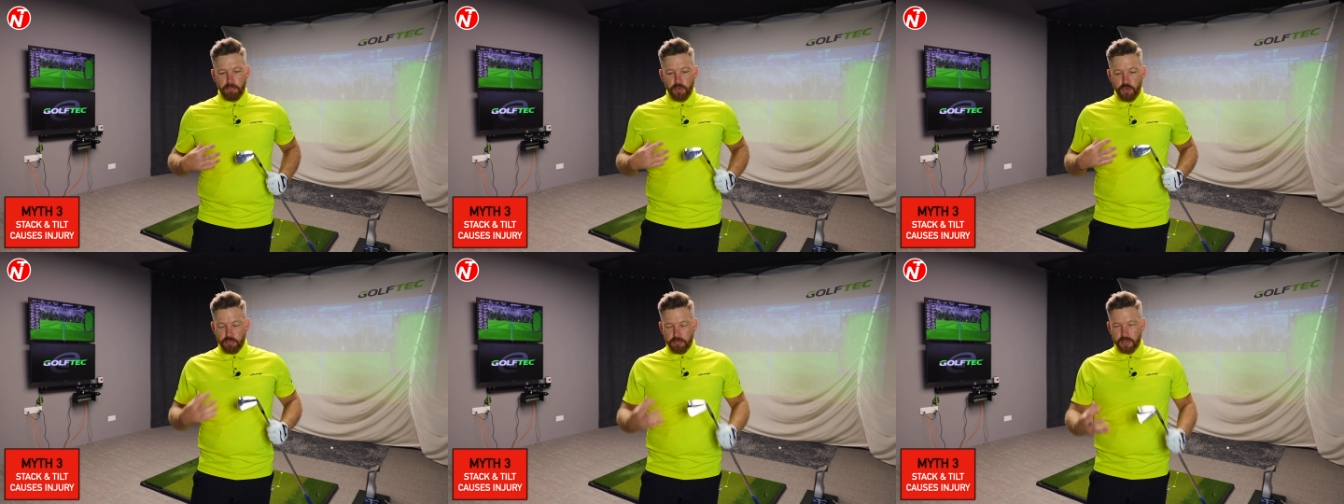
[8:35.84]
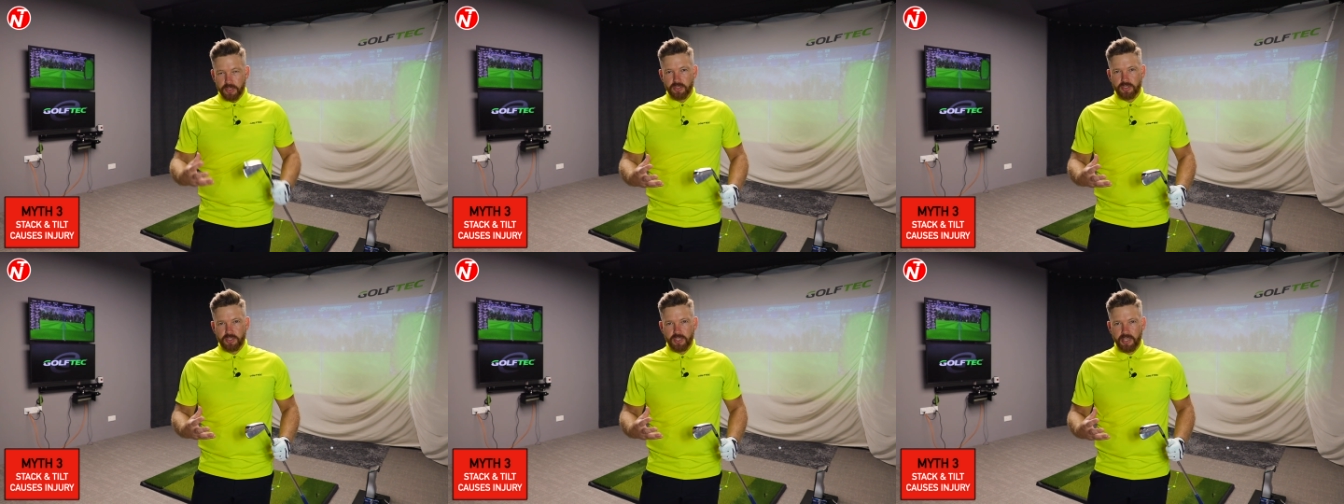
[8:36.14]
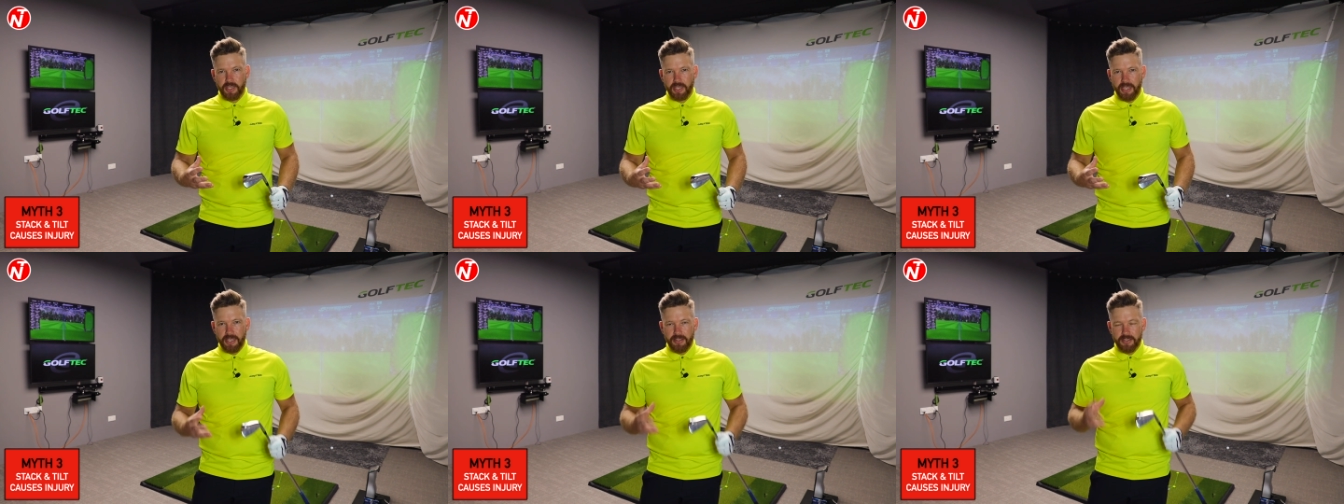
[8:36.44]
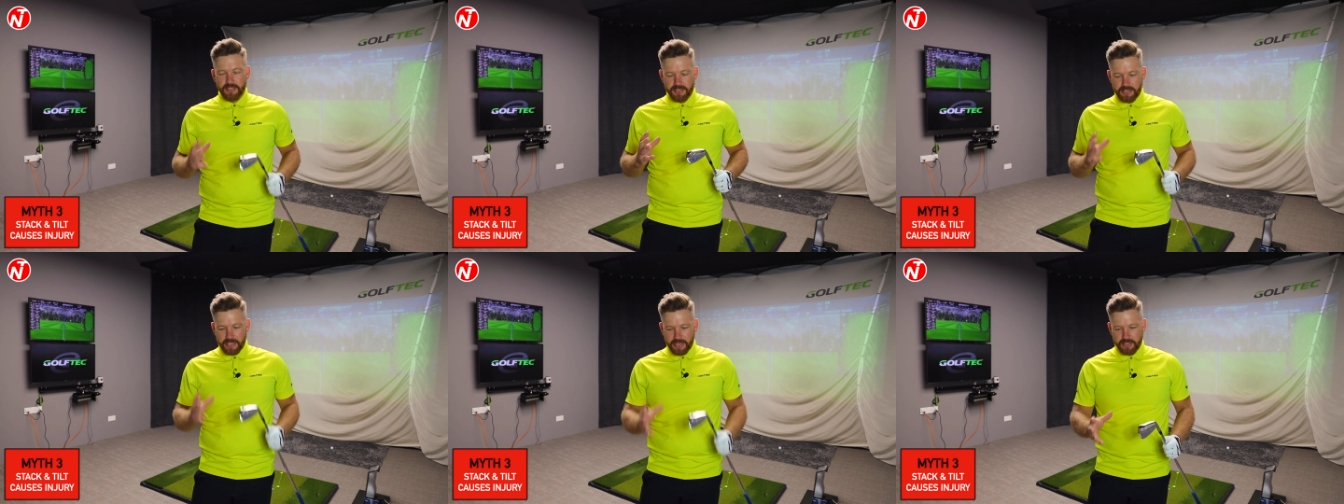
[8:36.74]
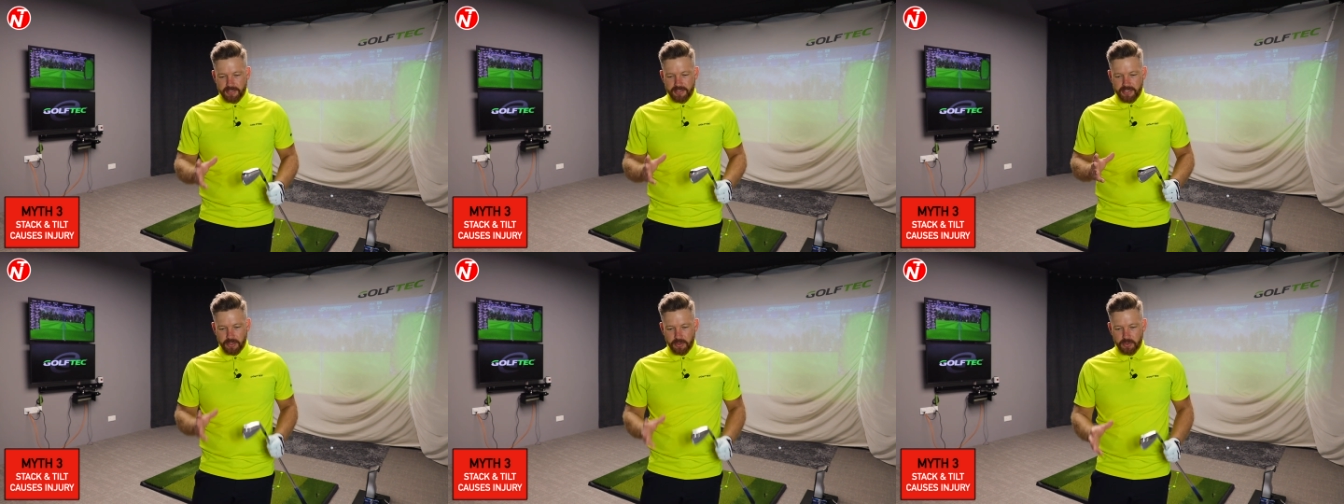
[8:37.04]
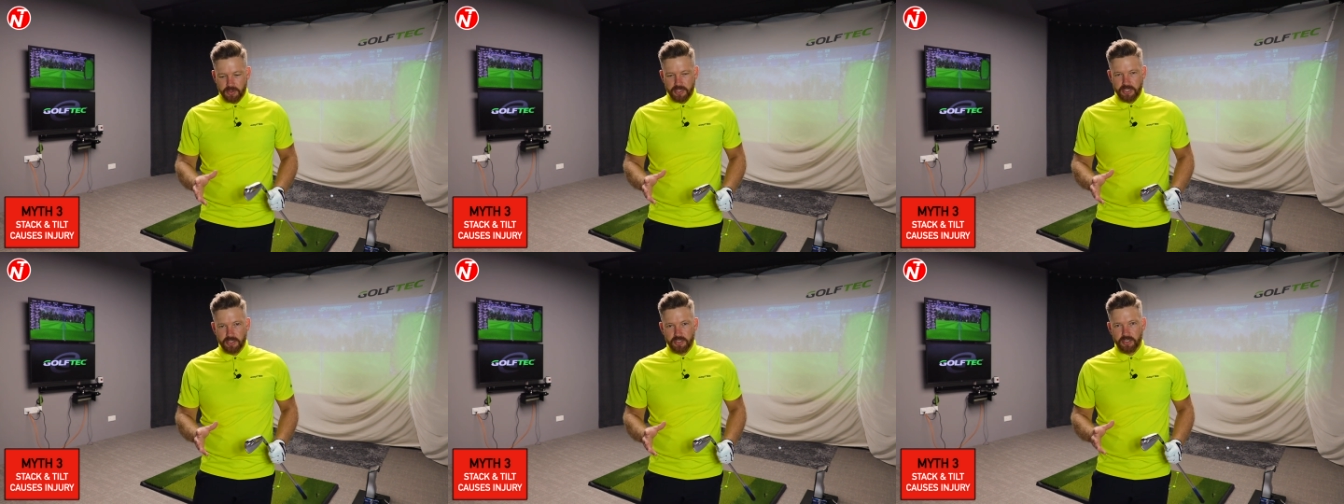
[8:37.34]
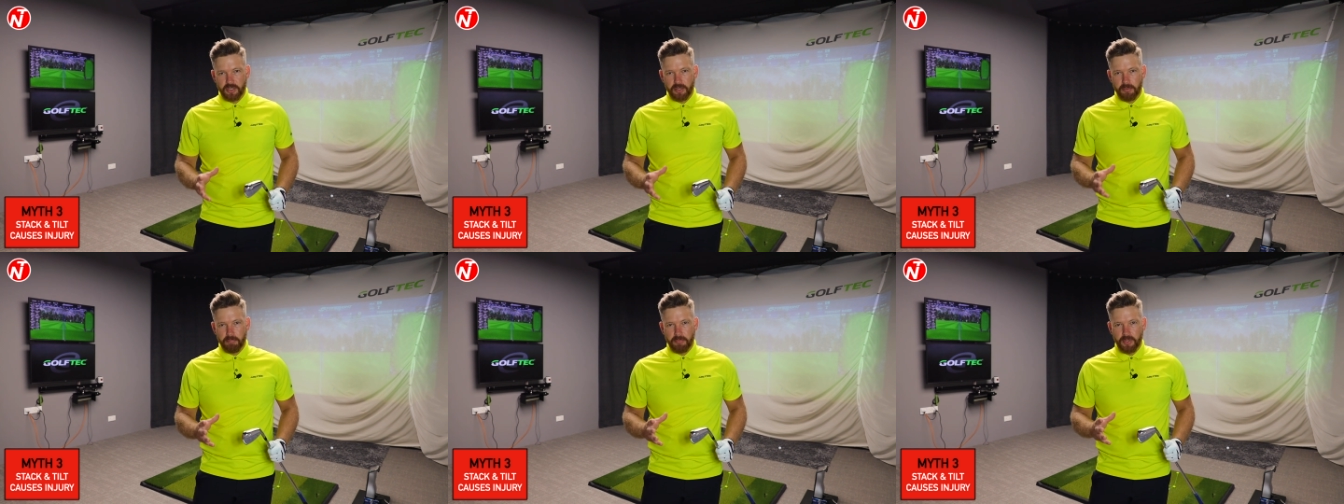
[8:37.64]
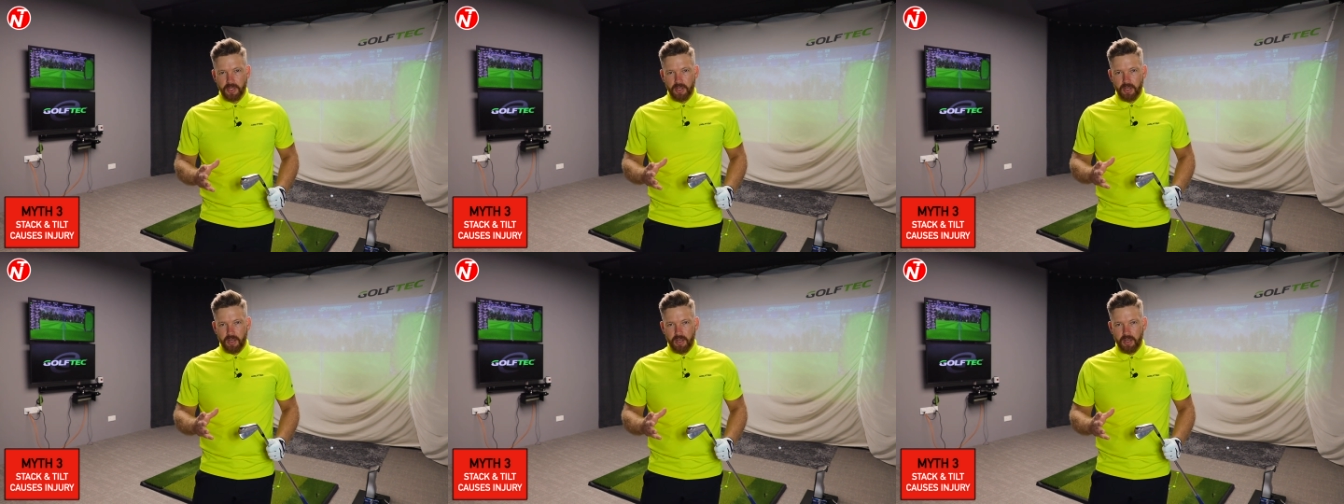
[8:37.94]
movements in the stack and tilt system